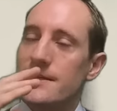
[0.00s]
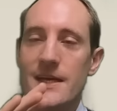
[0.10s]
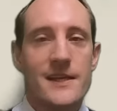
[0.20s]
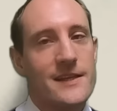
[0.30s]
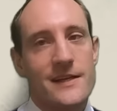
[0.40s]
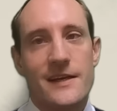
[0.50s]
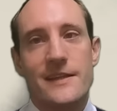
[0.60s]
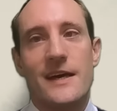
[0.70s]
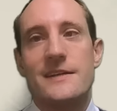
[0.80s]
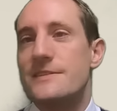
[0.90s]
anything like
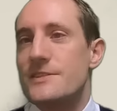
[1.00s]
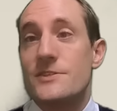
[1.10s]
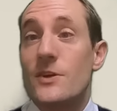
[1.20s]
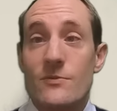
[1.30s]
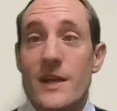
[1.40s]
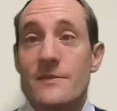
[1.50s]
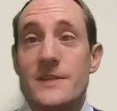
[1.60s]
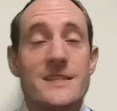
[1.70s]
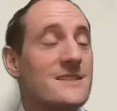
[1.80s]
that. It's just not relevant.